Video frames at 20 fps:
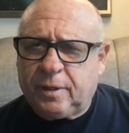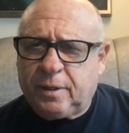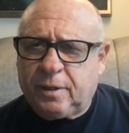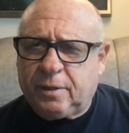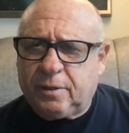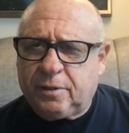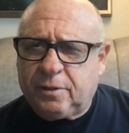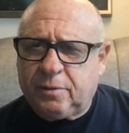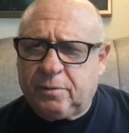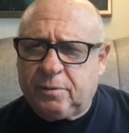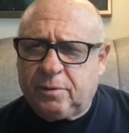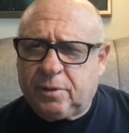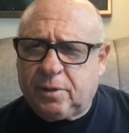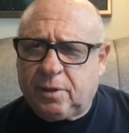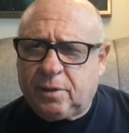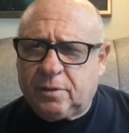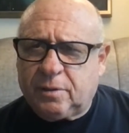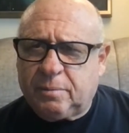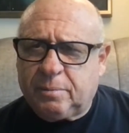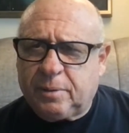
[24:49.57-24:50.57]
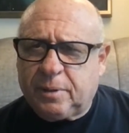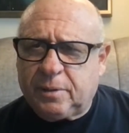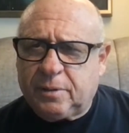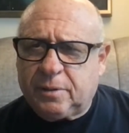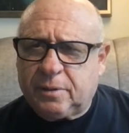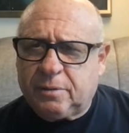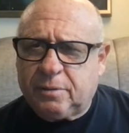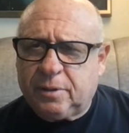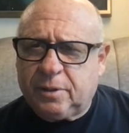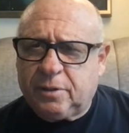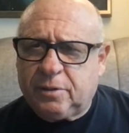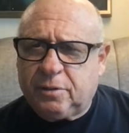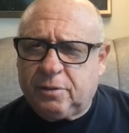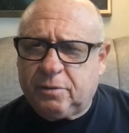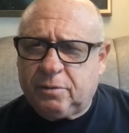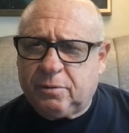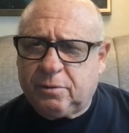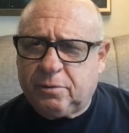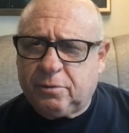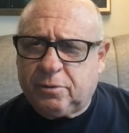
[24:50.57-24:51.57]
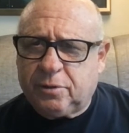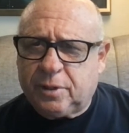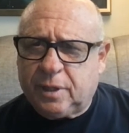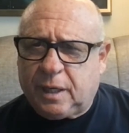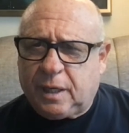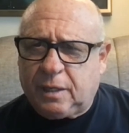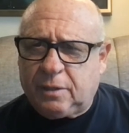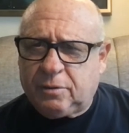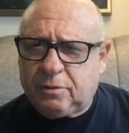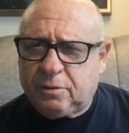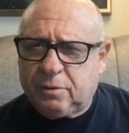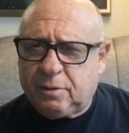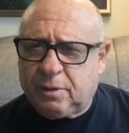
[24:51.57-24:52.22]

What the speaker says: Arjuna talks about Strishu Dushtasu,